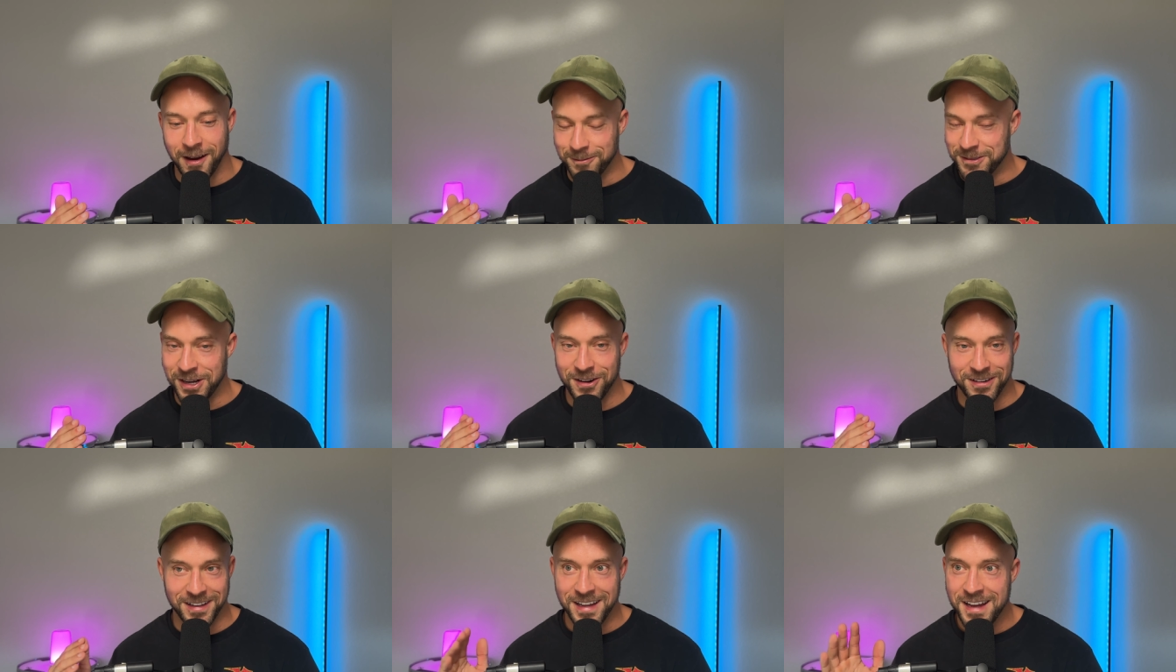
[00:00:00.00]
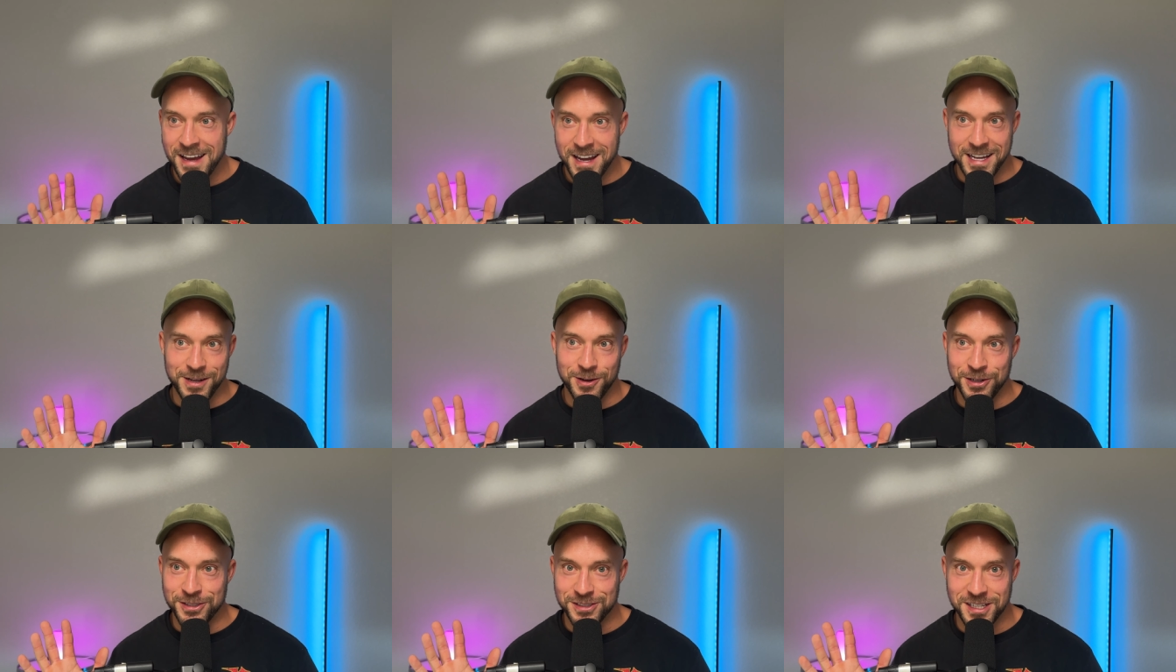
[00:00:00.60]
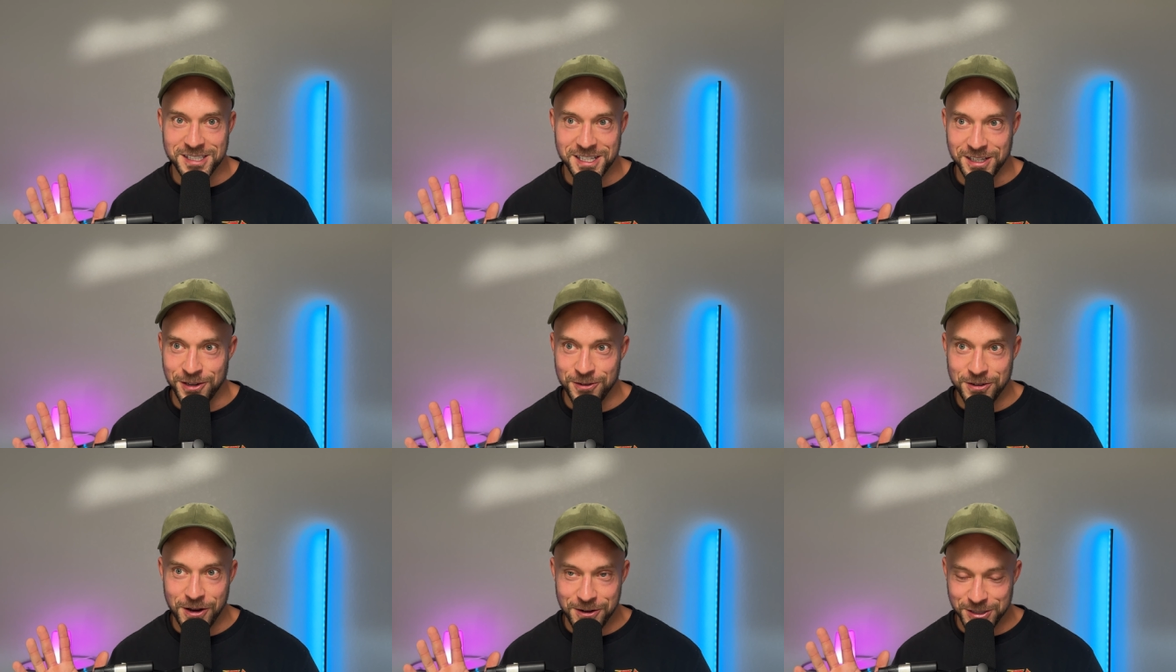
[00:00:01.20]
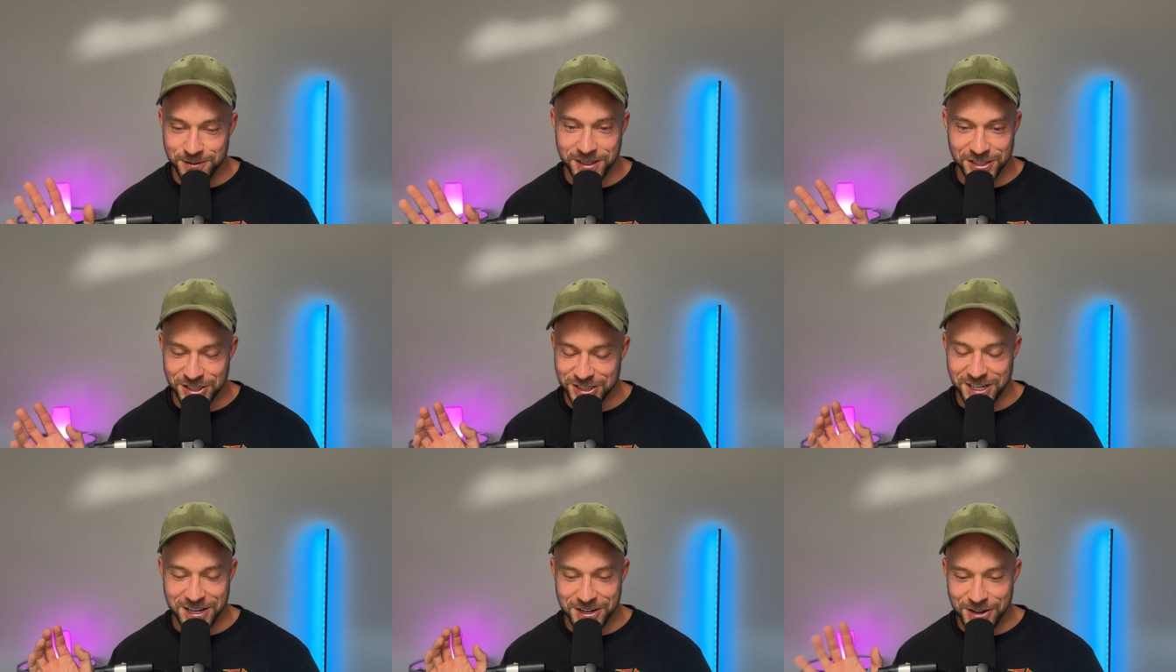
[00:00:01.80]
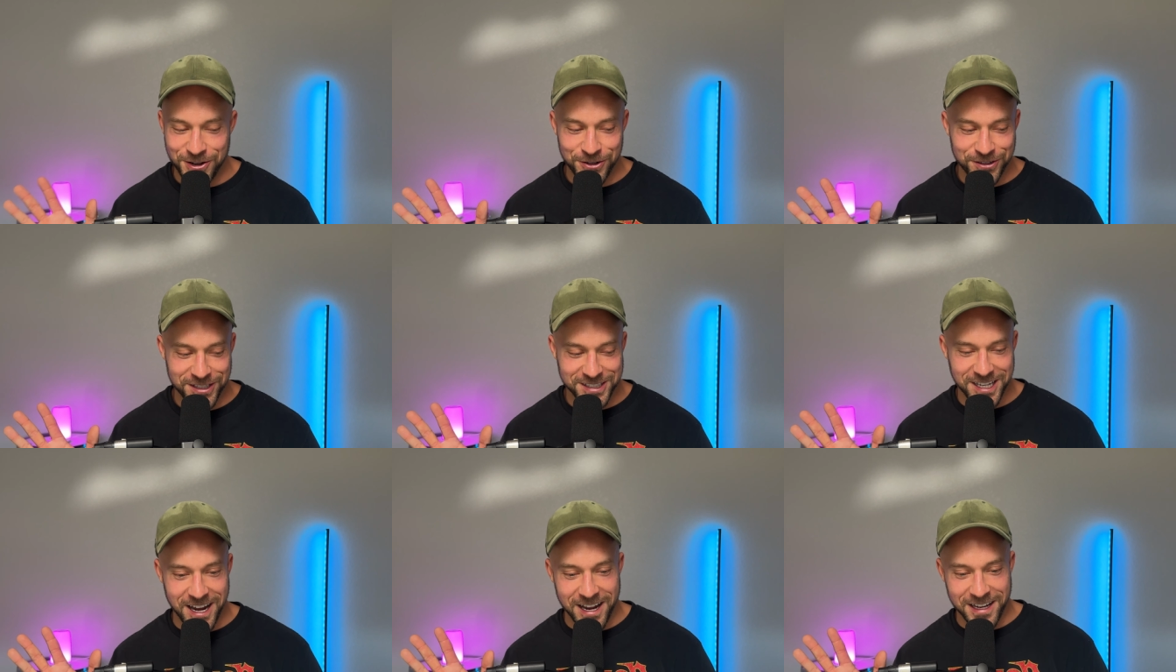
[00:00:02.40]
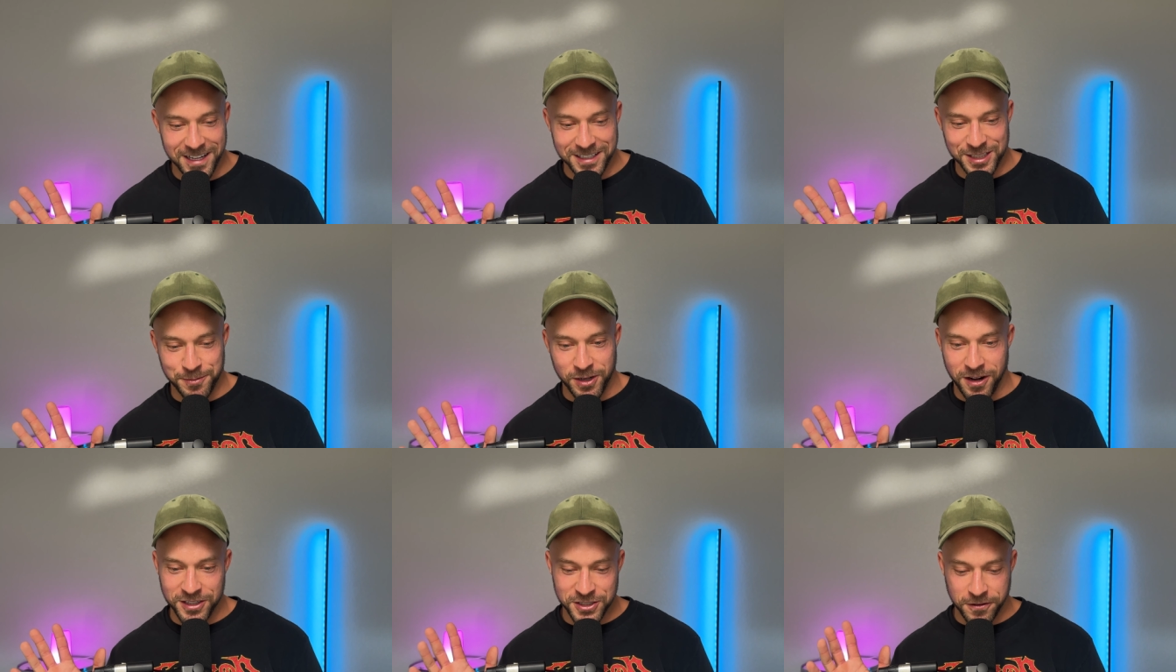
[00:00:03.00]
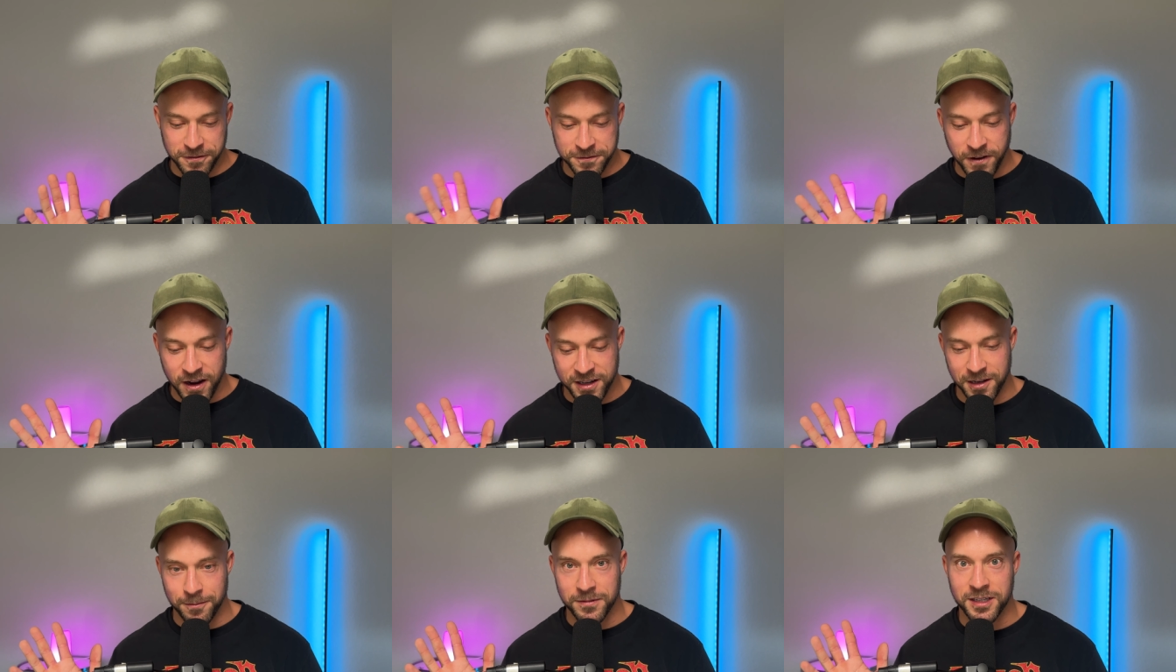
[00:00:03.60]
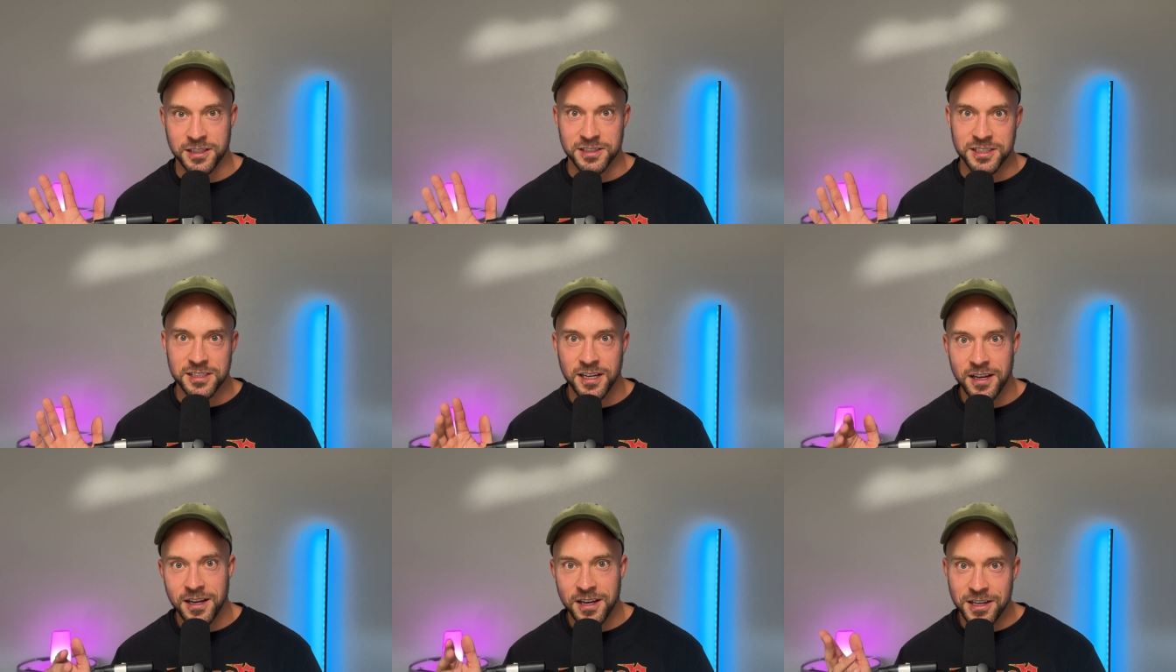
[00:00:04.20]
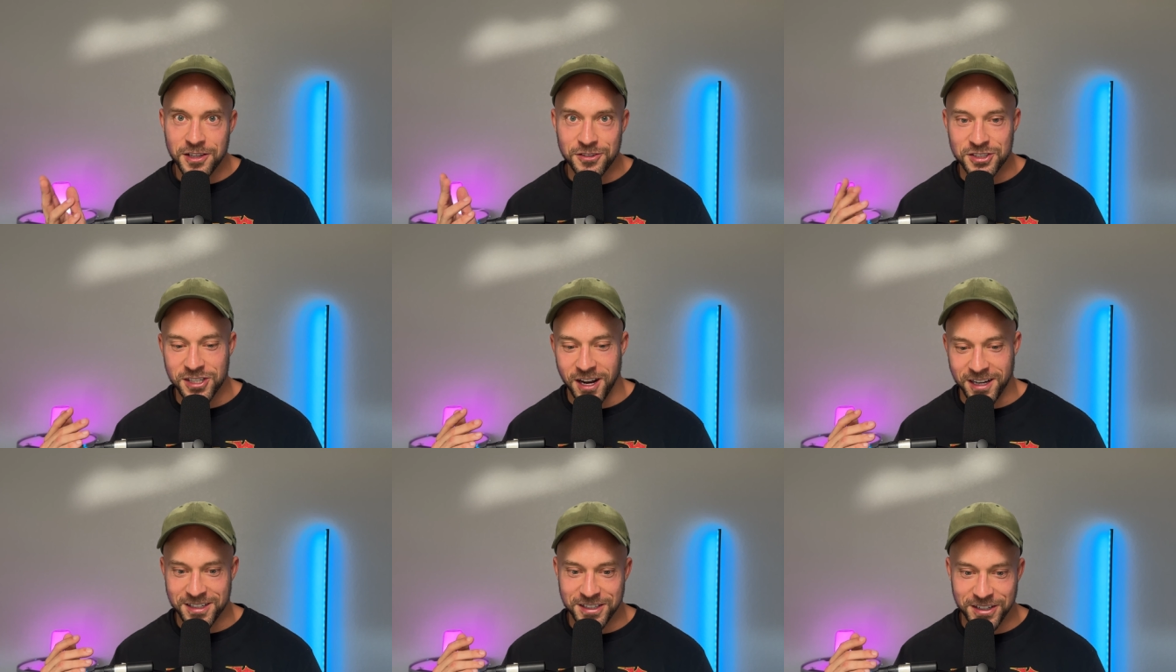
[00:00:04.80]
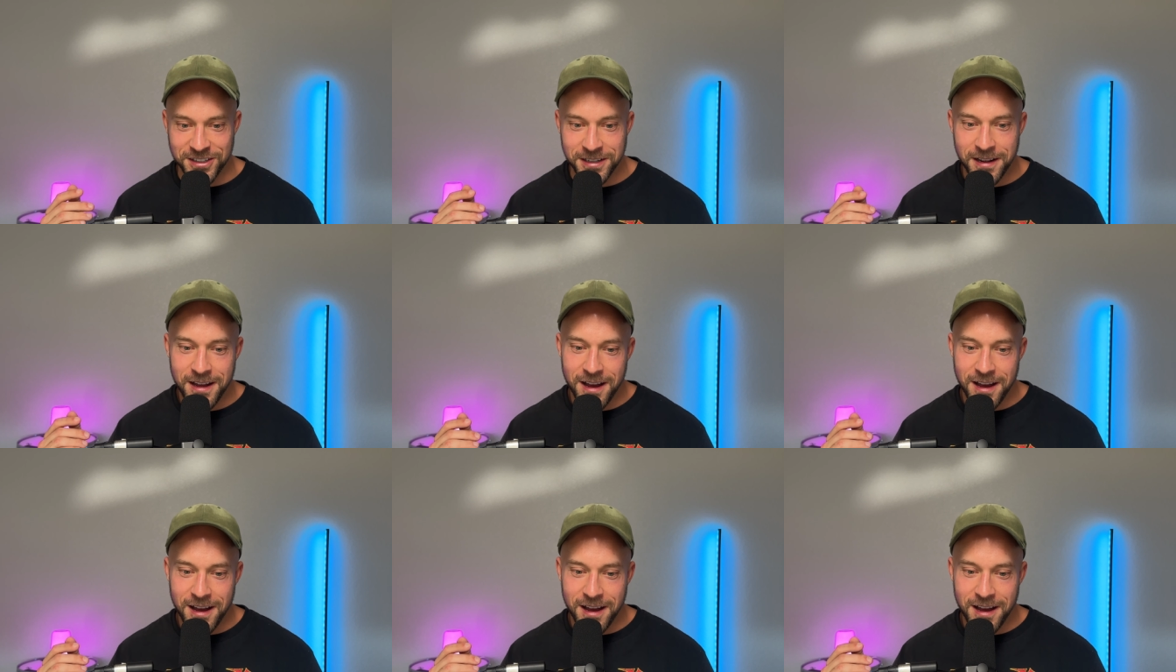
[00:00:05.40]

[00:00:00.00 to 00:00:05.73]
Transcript: I'm totally, anyone who's listening who knows me is just gonna know who this guy is, but also fuck him, because you suck, dude.